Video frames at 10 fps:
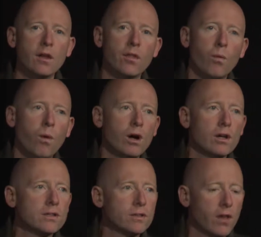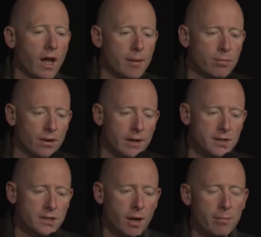the walls of
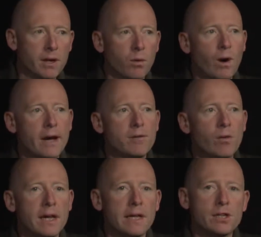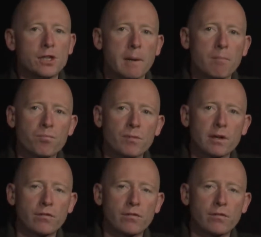libraries, helping a wide range of